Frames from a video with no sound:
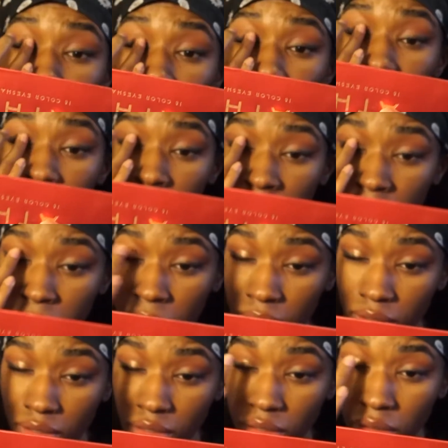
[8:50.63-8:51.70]
on the inner
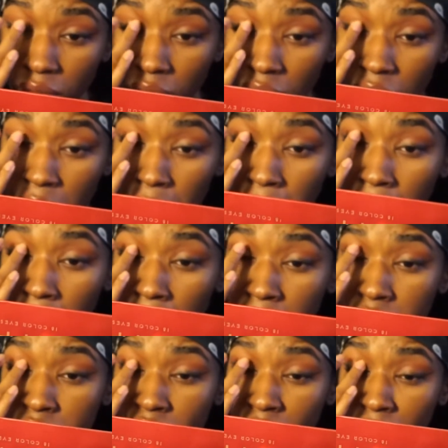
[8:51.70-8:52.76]
part.
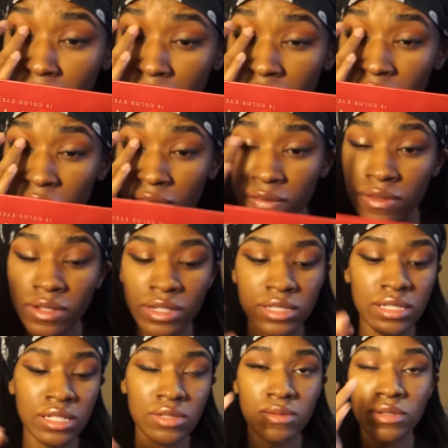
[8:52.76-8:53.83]
And try and be careful because
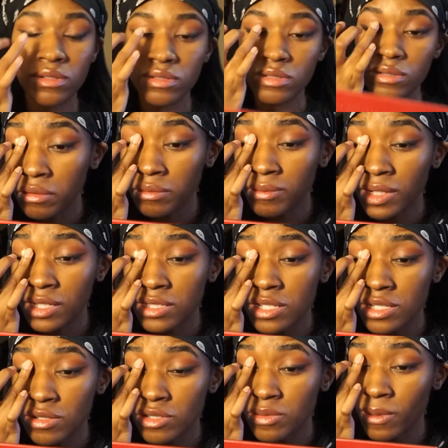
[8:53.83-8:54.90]
this one, because it's
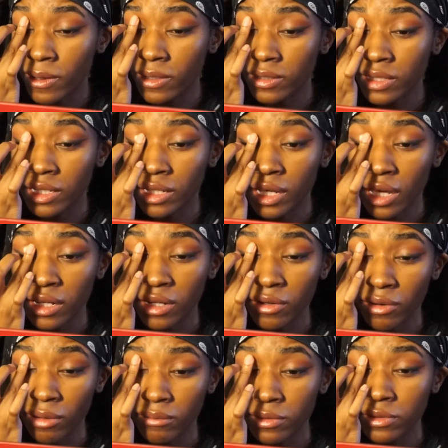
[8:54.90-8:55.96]
so sparkly, it kind of
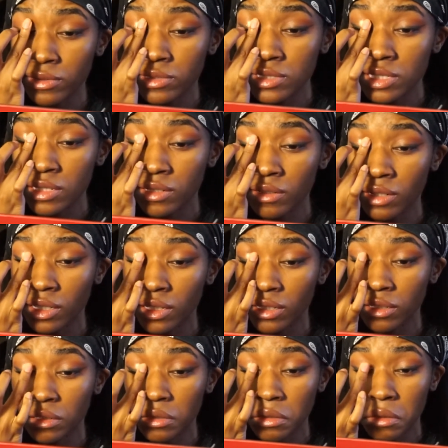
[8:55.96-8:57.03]
crumbles in your
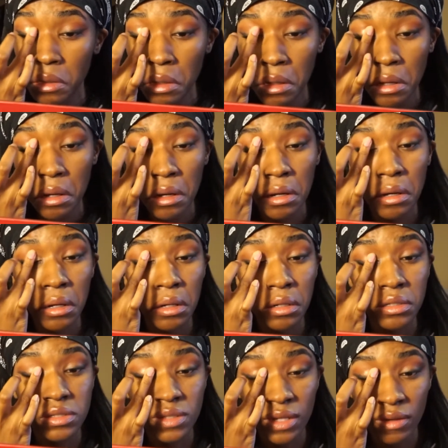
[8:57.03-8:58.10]
hand.
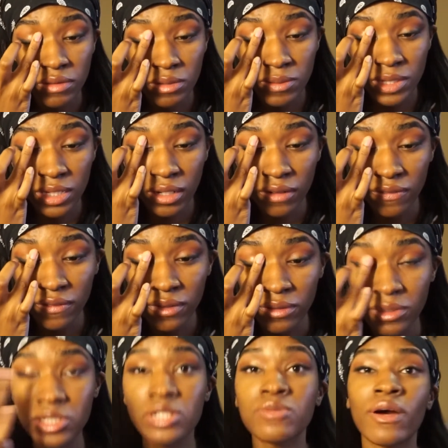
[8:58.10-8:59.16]
So I have to be careful,
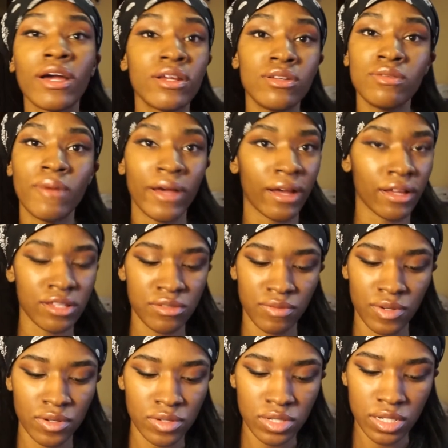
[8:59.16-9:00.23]
which is why I do my eyes
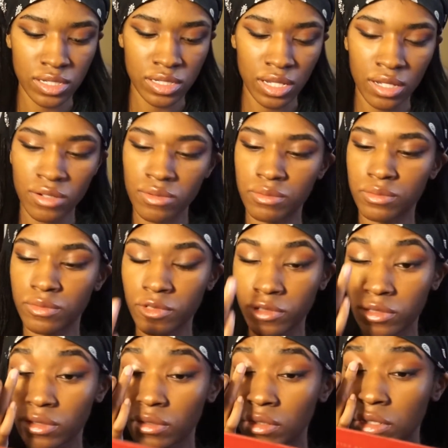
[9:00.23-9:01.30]
first, because I don't want
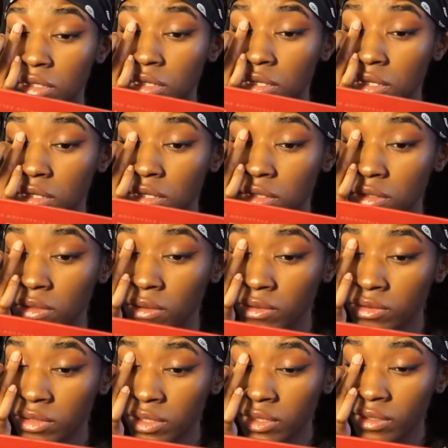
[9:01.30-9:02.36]

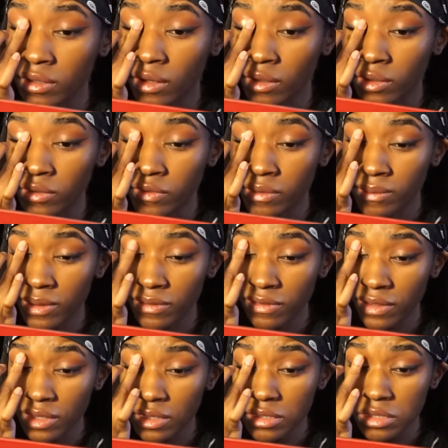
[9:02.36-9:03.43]
gold glitter all over my
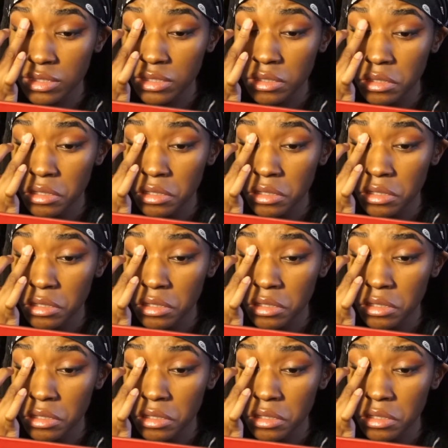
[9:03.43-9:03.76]
face.